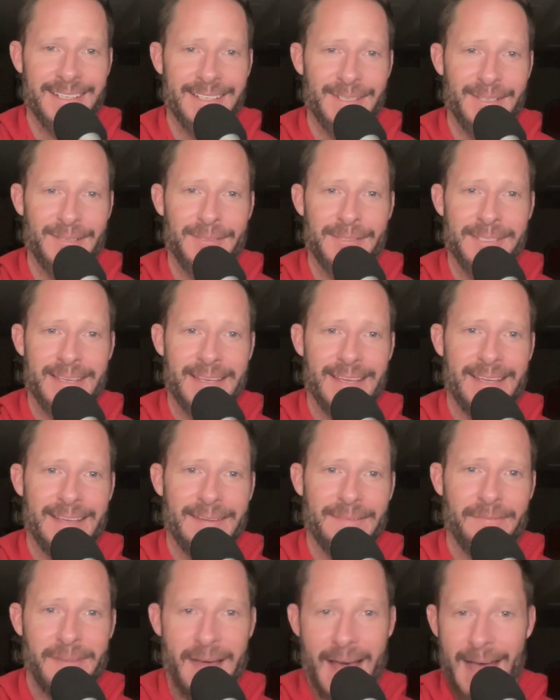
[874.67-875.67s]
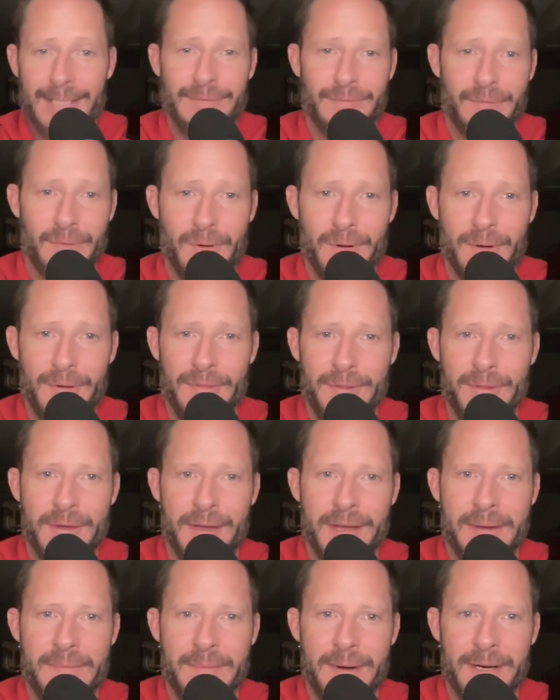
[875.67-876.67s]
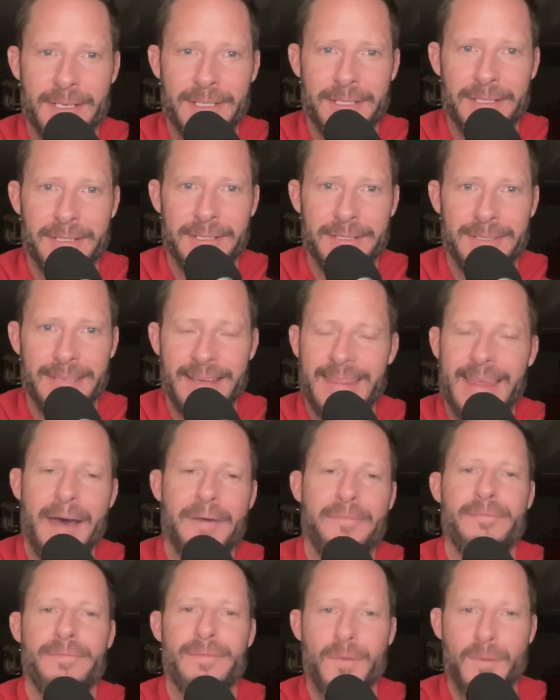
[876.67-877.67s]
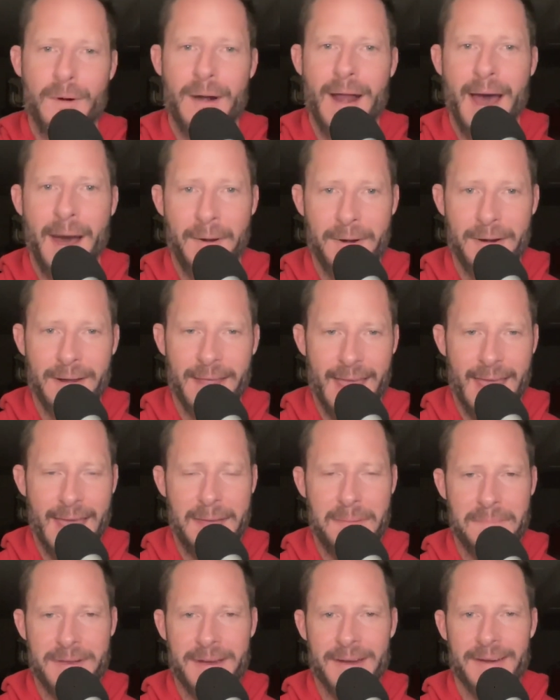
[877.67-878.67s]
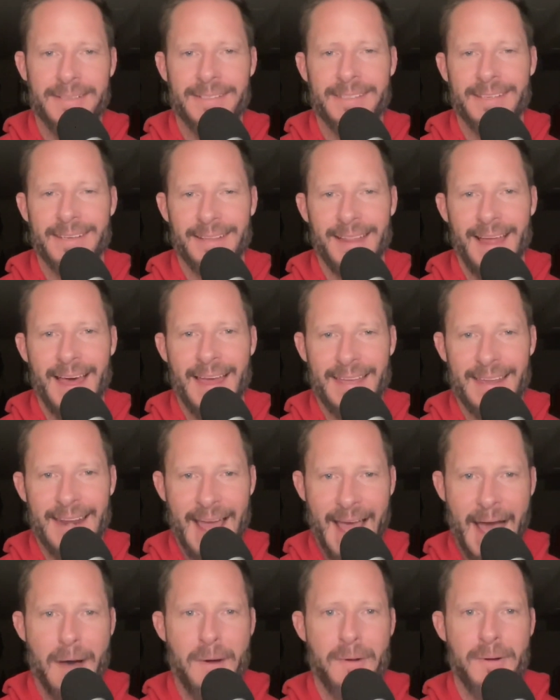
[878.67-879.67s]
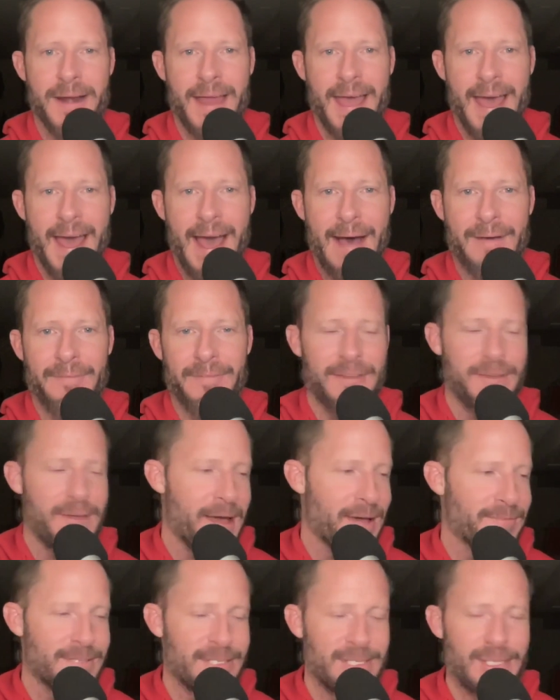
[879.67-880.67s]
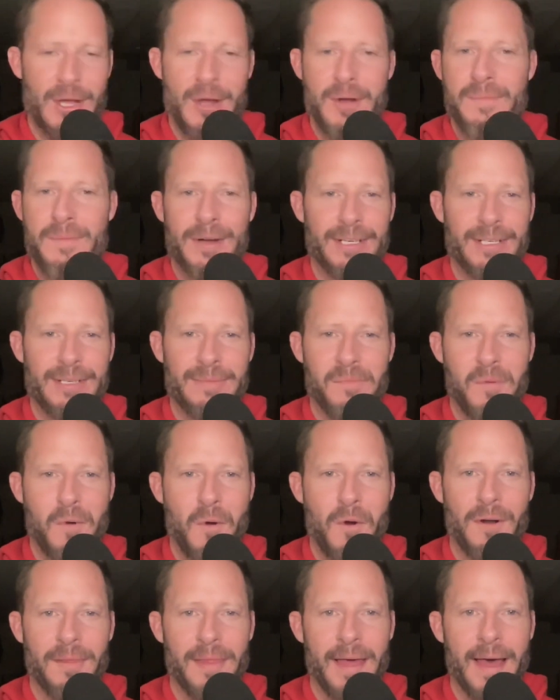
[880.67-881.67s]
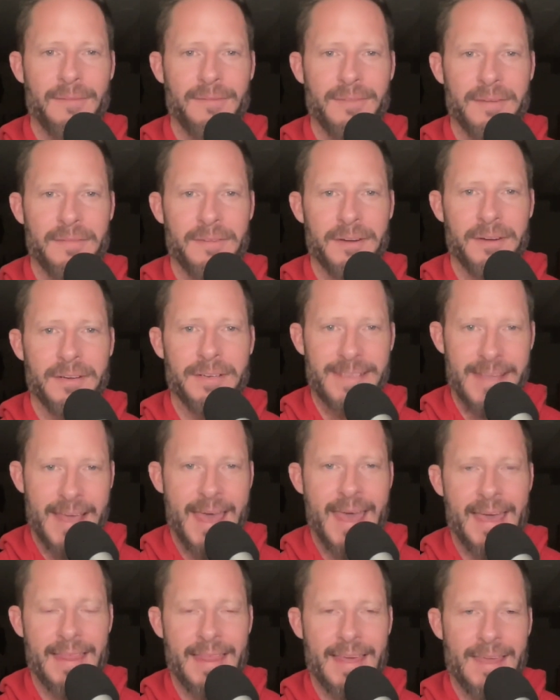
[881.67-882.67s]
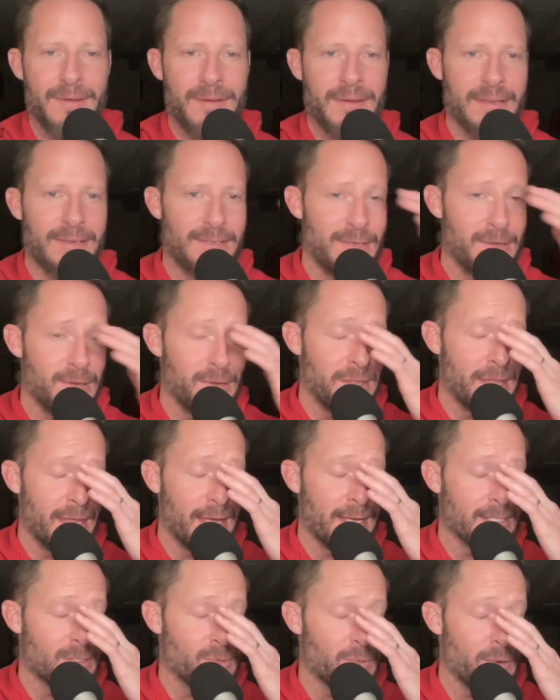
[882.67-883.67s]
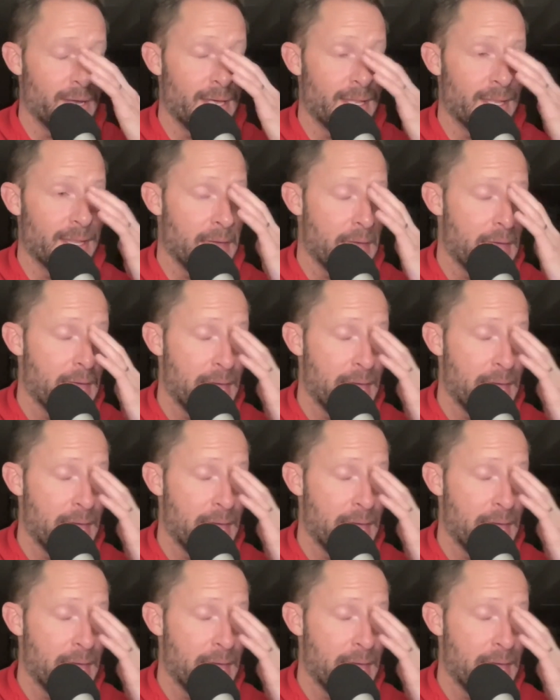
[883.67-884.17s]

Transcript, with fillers: using fast forward through the commercials, like that four hour game turns into like an hour and a half, and you have so much more left of your day that you can do things with.